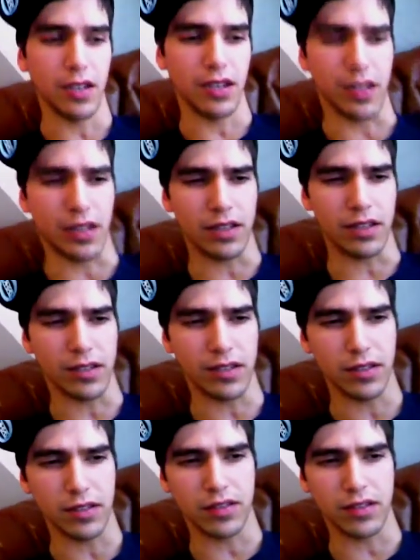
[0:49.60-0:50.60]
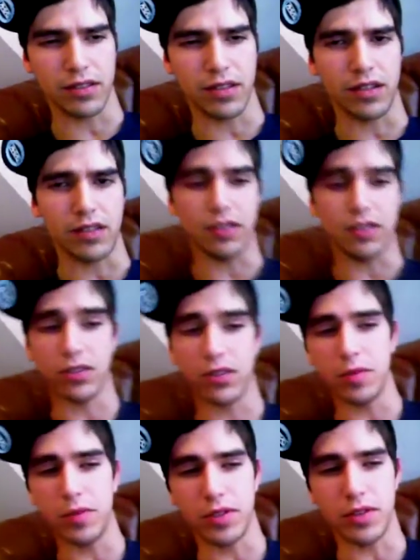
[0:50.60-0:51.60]
in the
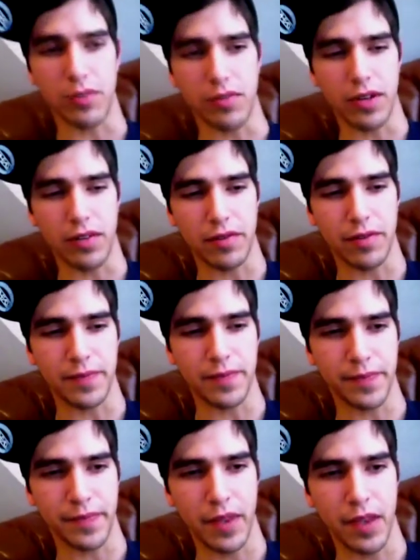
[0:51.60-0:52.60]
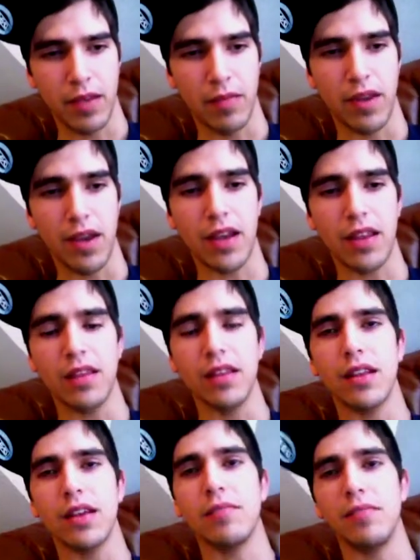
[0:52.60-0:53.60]
description or whatever. But yeah, I think
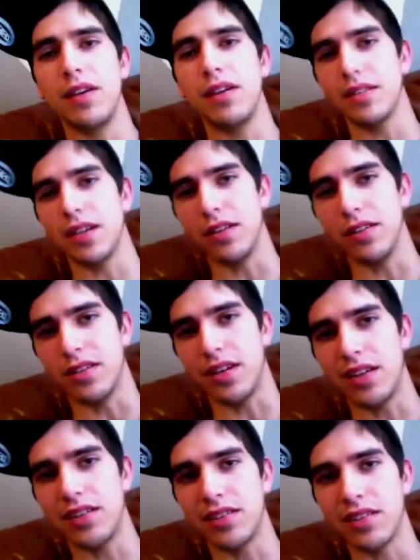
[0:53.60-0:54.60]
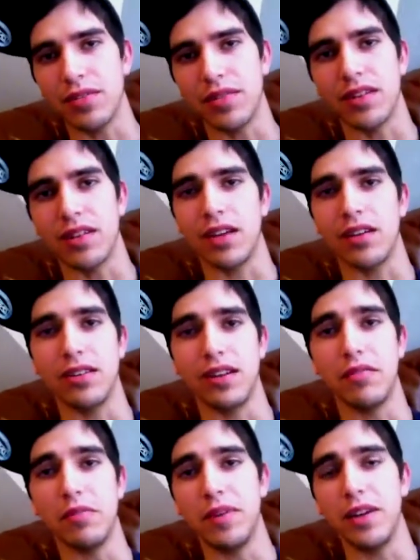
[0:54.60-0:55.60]
they can be intelligent. I just don't think they could
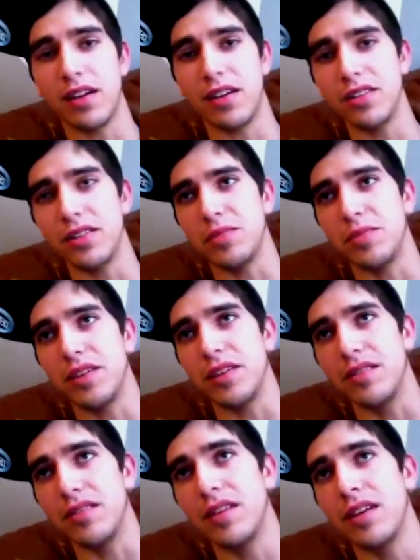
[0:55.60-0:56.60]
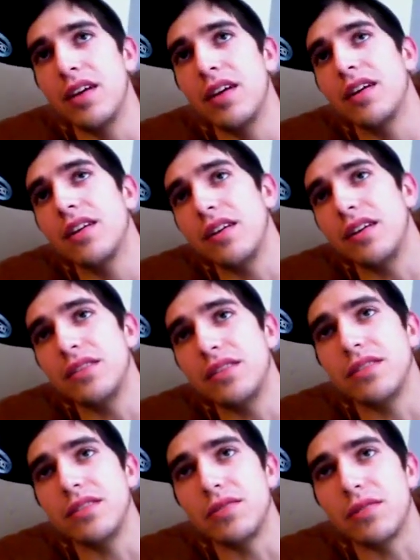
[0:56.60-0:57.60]
ever be conscious, because
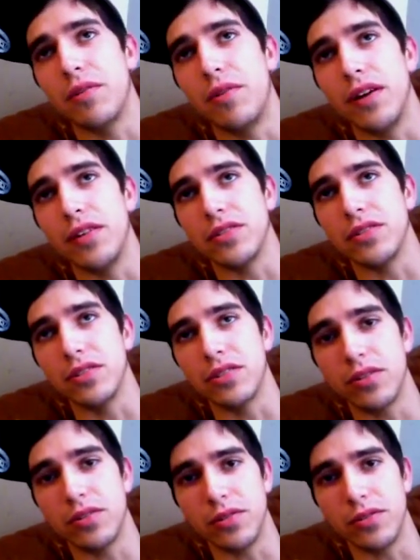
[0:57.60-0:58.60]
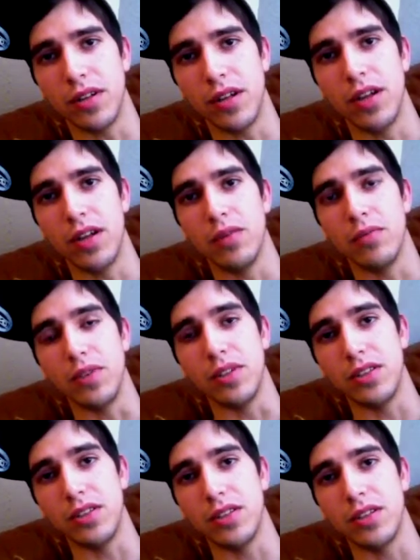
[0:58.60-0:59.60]
consciousness requires a soul,
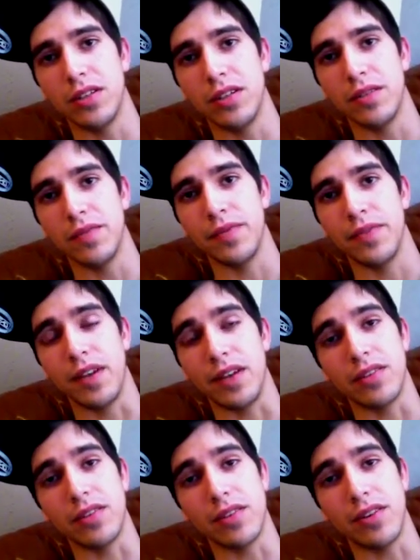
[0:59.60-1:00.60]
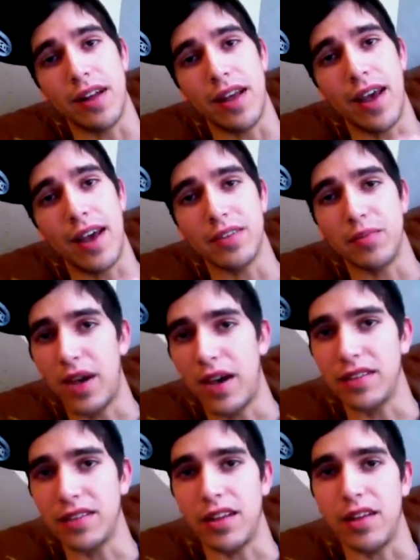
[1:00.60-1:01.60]
which in turn has a
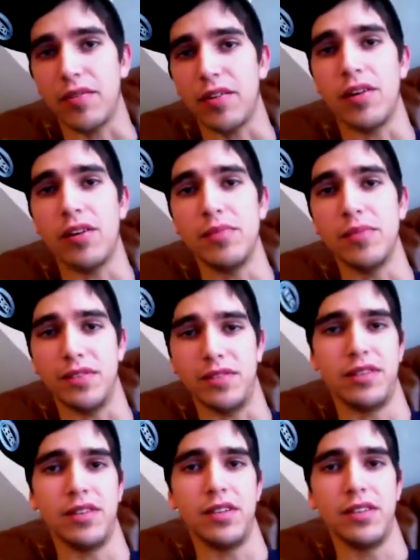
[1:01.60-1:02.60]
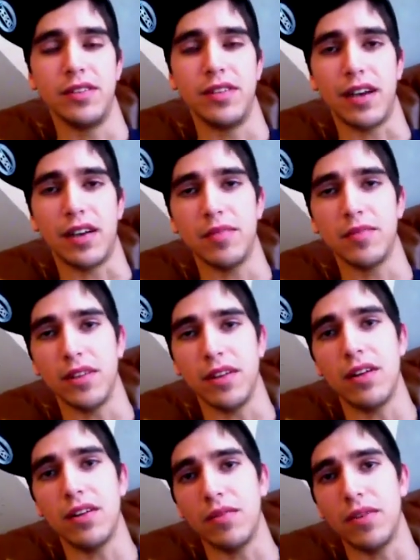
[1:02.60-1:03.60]
past life karma that comes
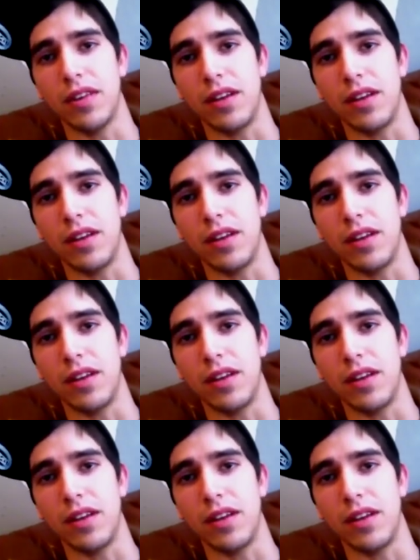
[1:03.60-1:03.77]
along with